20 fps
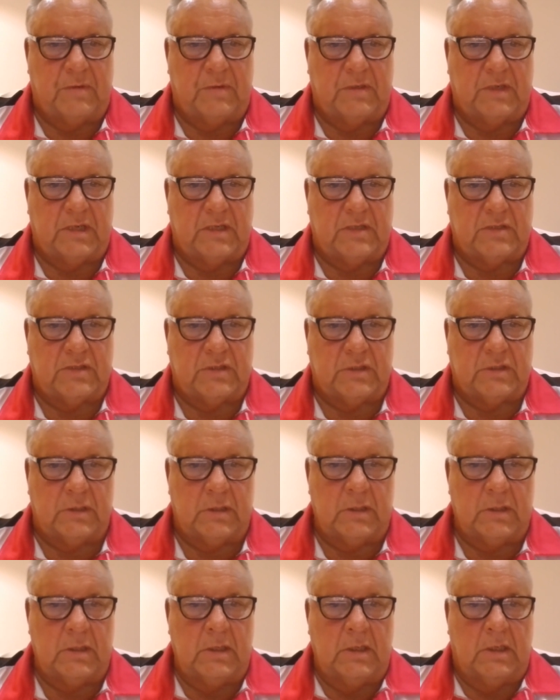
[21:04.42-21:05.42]

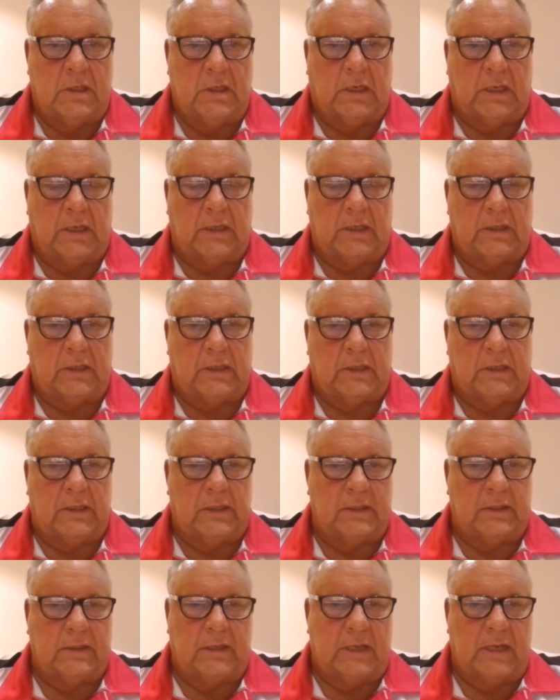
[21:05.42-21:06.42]
reputation, like
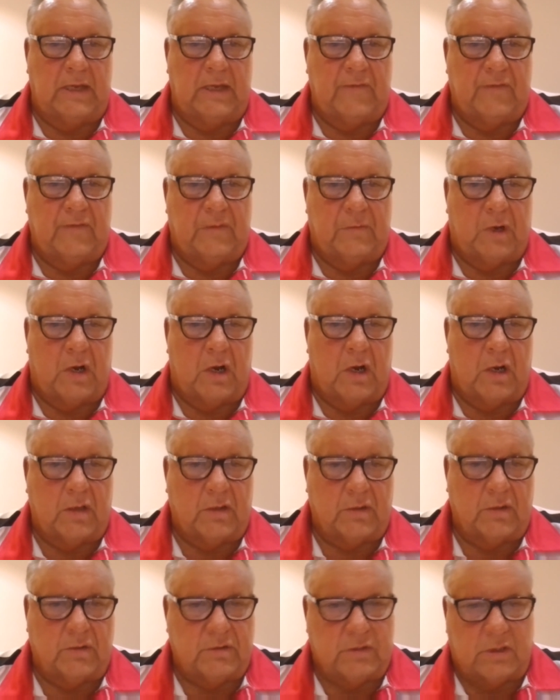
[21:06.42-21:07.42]
uh, the lady from
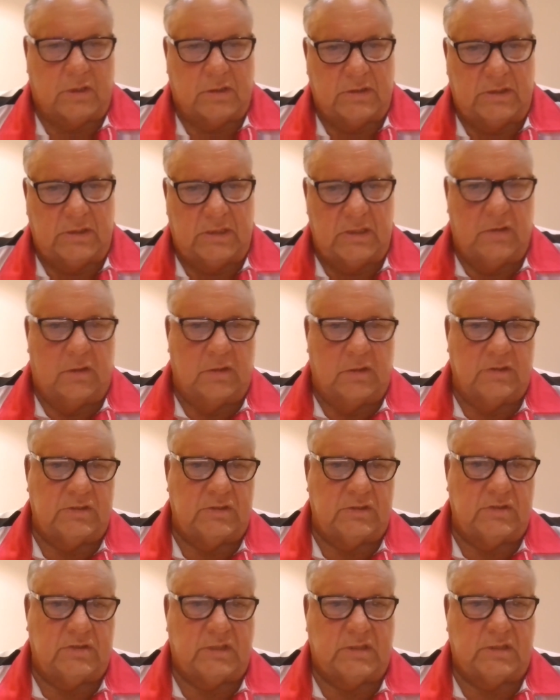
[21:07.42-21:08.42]
Ark, who's lost,
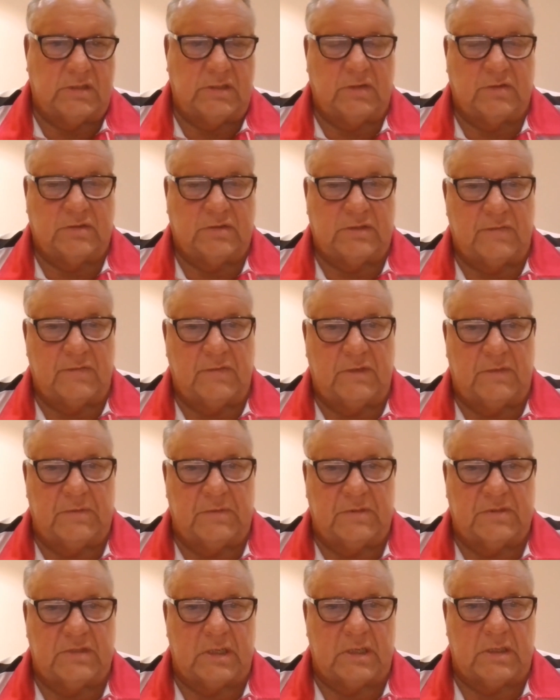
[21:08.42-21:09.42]
lost you sixty or seventy
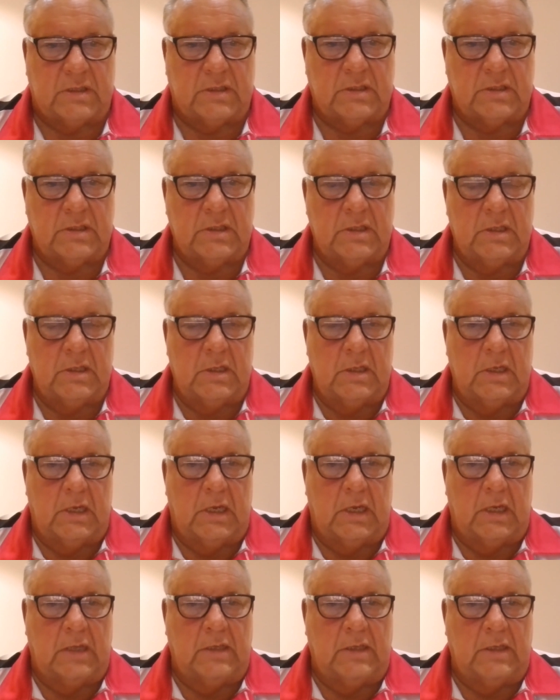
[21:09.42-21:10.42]
percent.
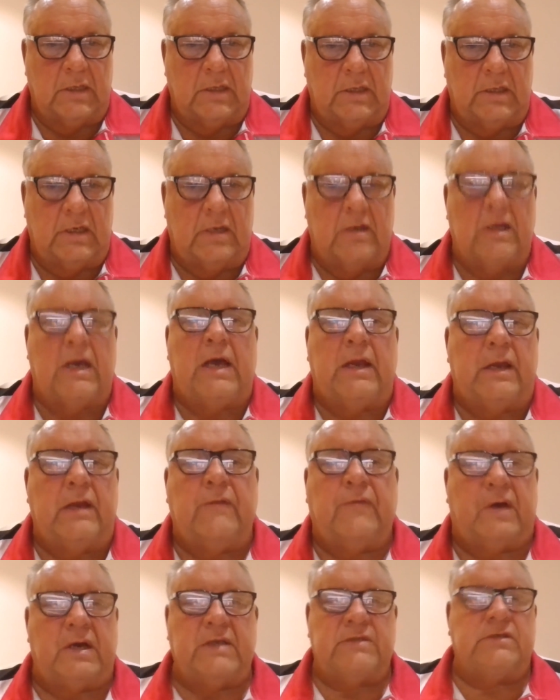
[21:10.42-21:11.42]
And, you know,
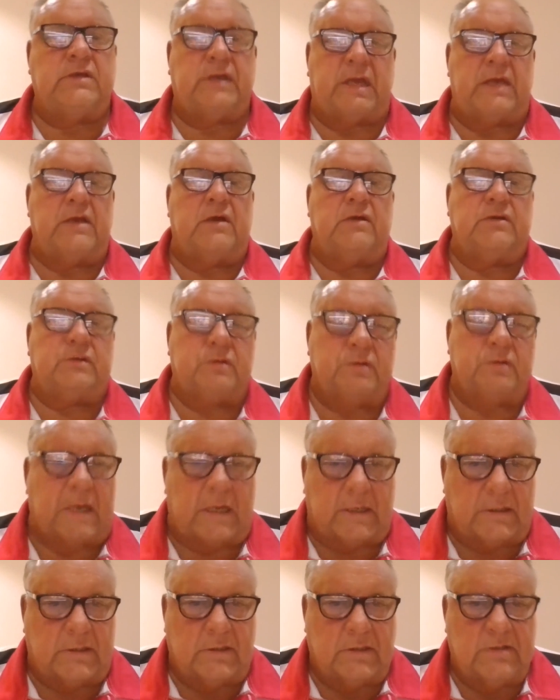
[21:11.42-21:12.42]
an advisor cannot
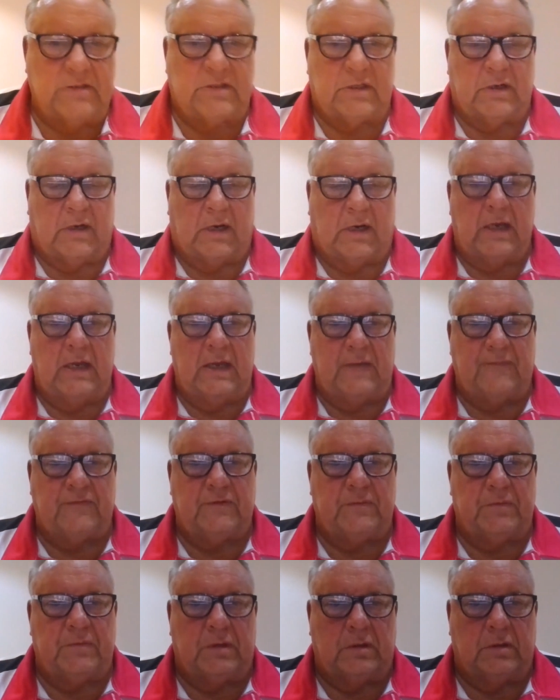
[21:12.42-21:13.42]
do that. So I
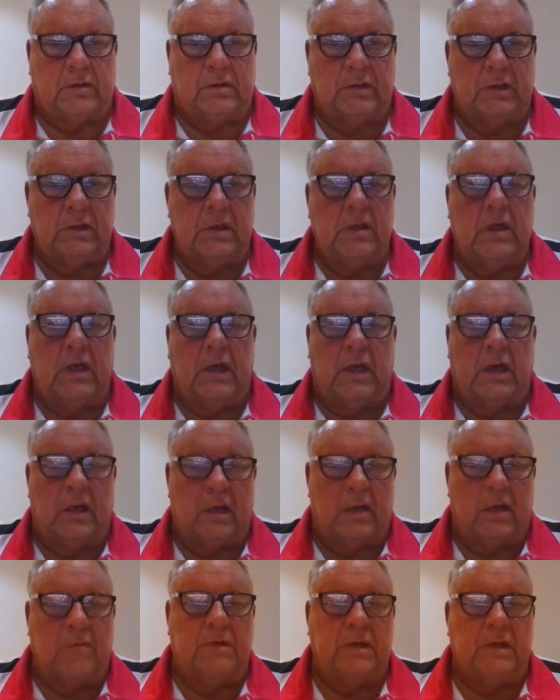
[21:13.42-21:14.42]
have to build
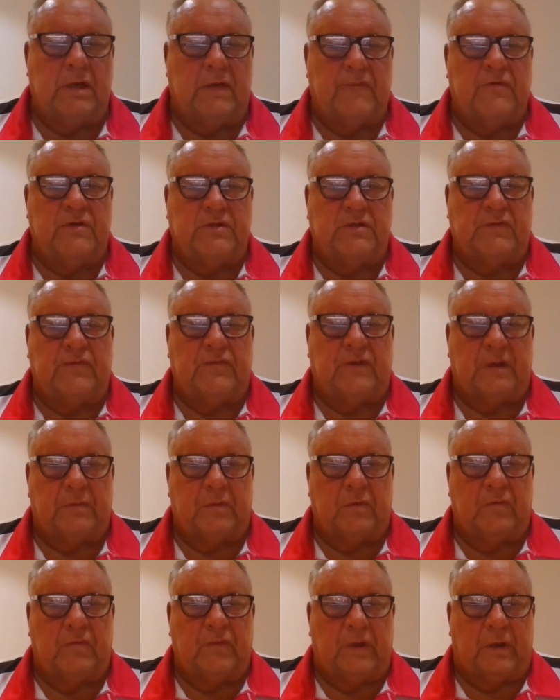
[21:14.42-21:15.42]
a globally
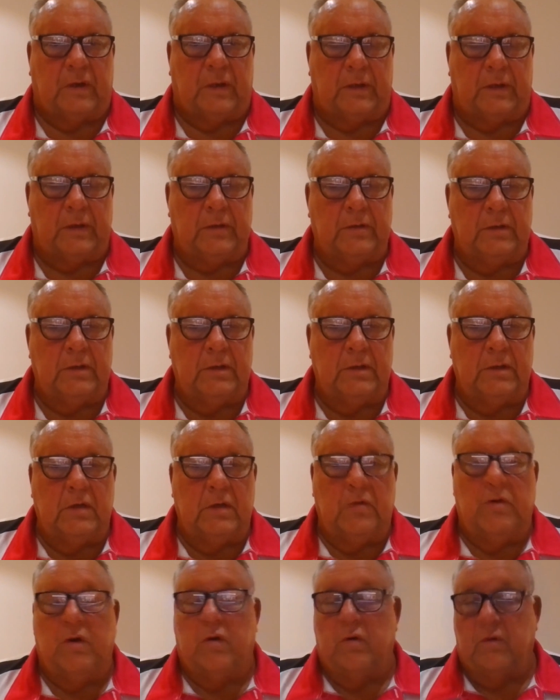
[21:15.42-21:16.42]
diversified portfolio.
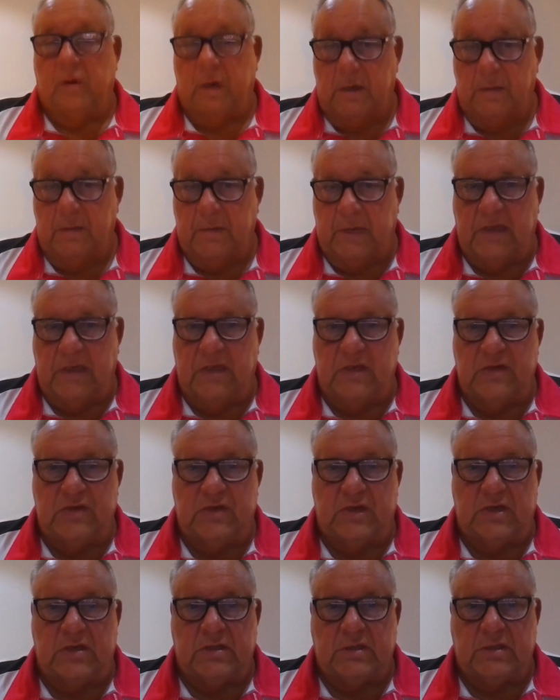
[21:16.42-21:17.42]
Yeah. We're already
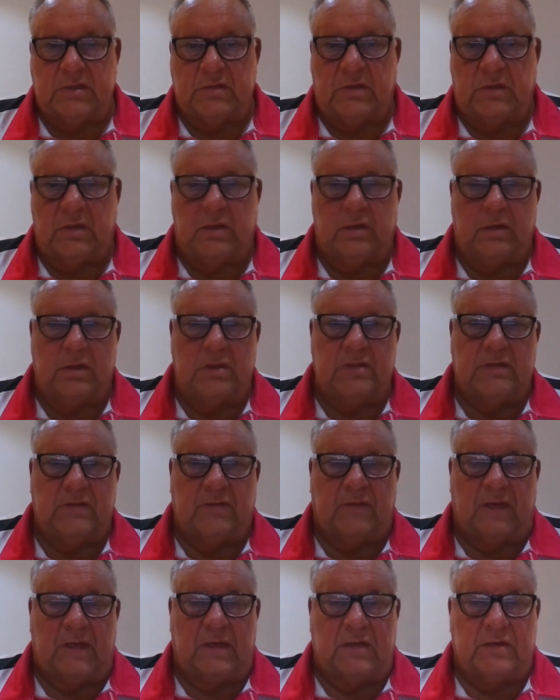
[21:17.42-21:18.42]
making changes. We're including
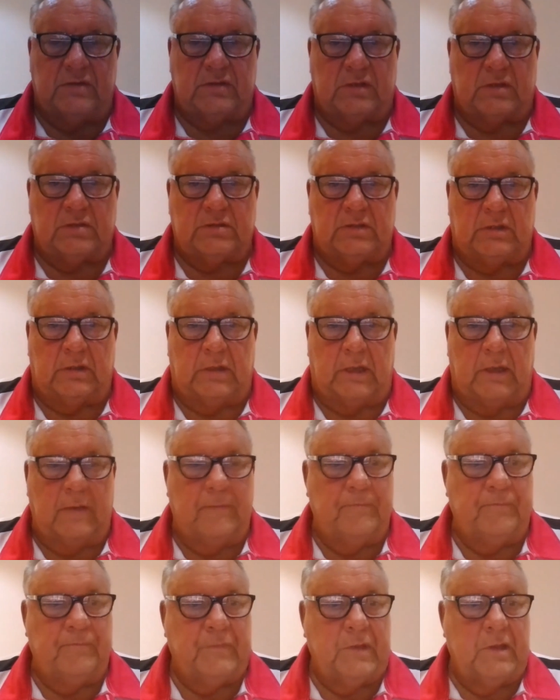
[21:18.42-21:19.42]
some value stocks in
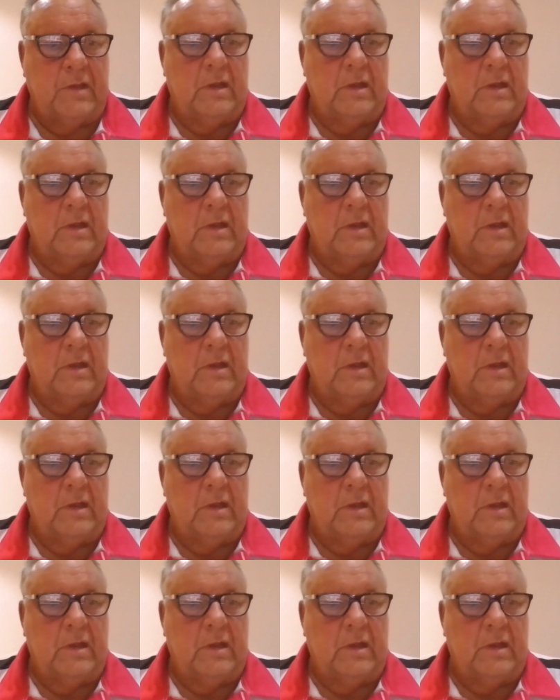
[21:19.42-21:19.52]
there.